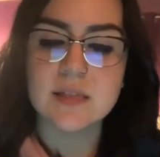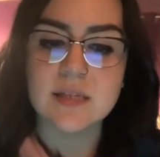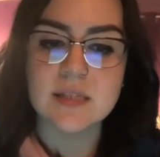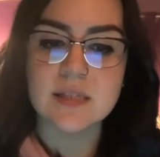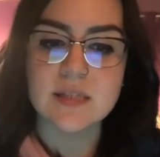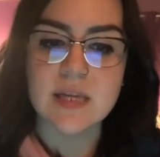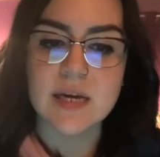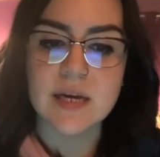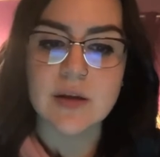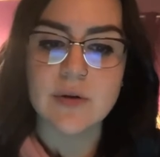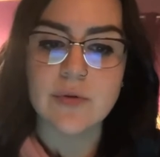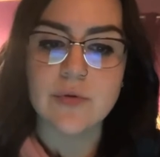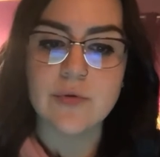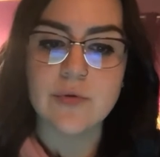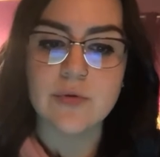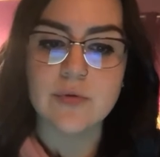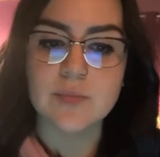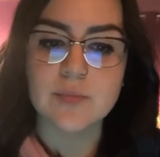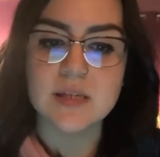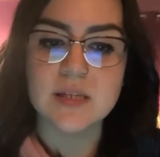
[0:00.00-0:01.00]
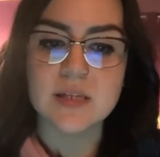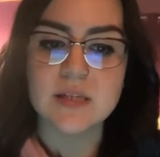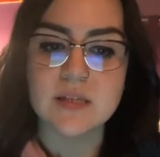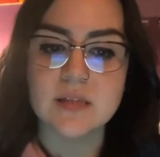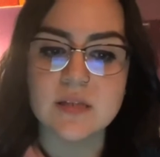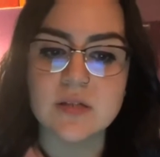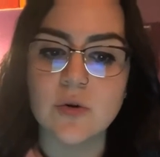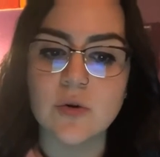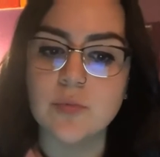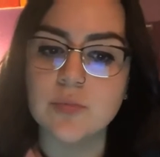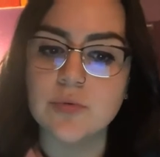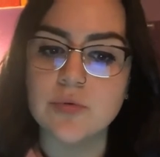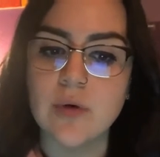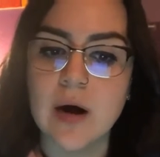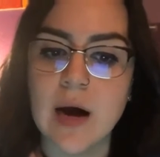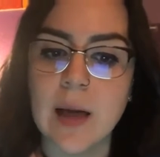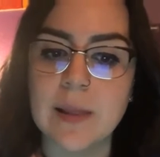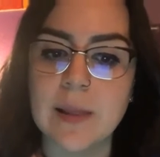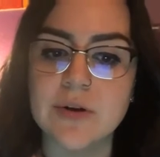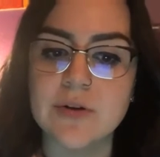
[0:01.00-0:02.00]
The second group is Dobu
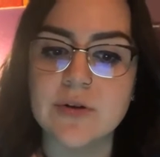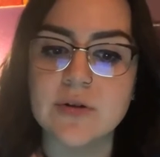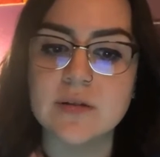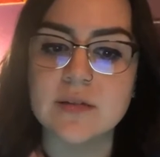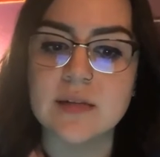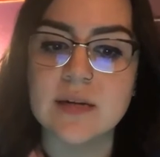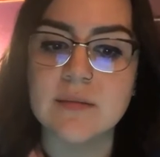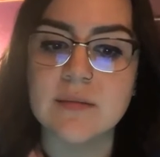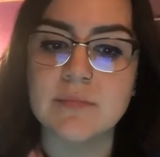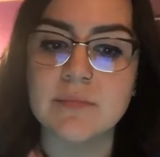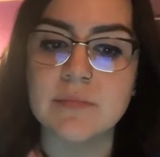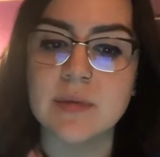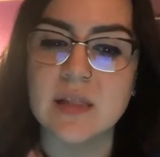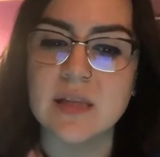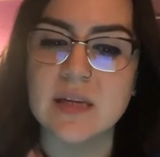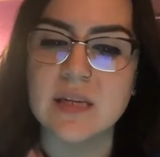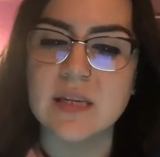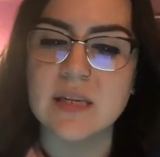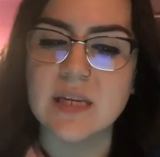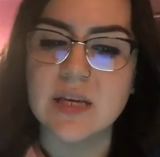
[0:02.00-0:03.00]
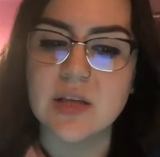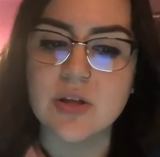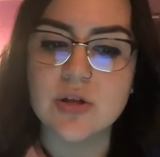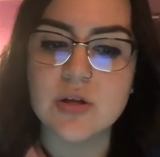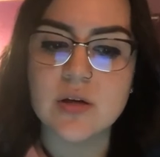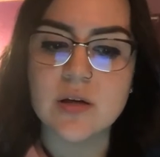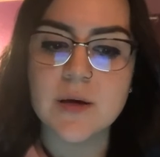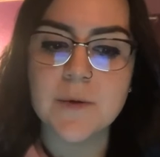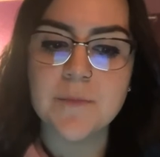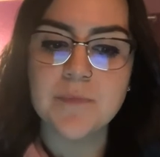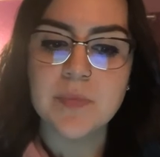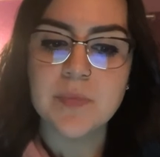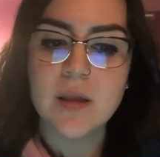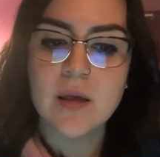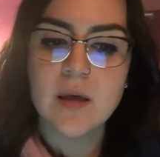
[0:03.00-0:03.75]
Islanders in Melanesia.